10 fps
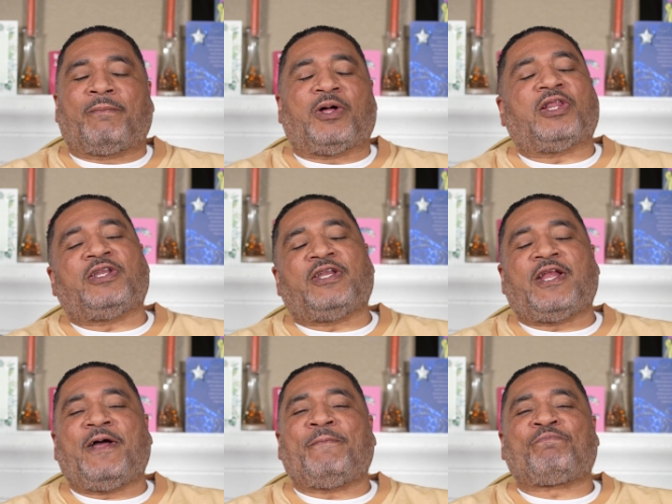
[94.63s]
But other than
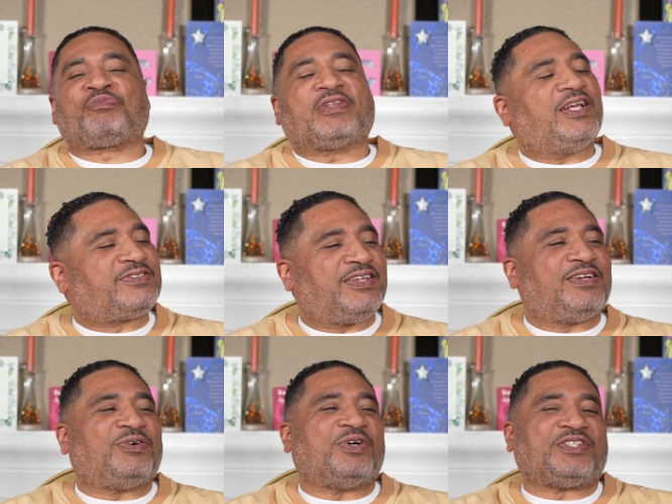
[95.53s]
that, let's get
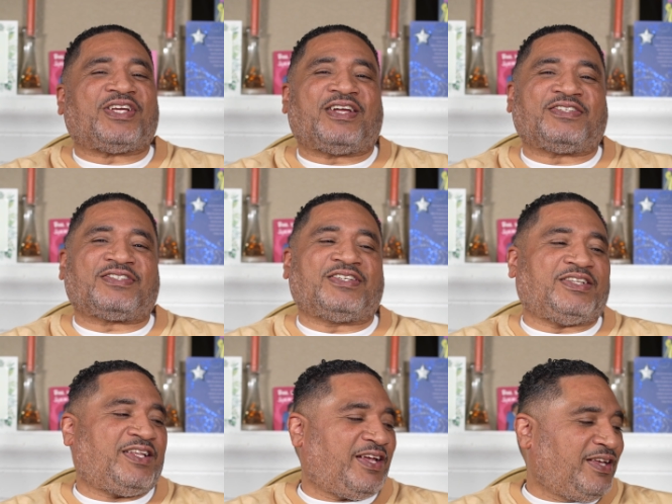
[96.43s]
going, John. It's a
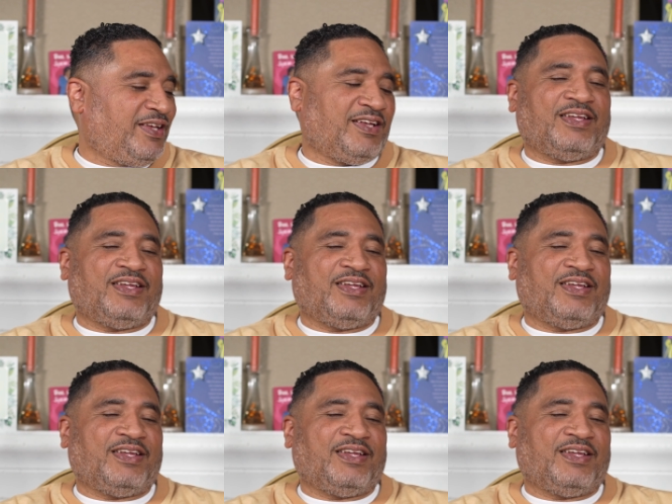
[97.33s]
good day.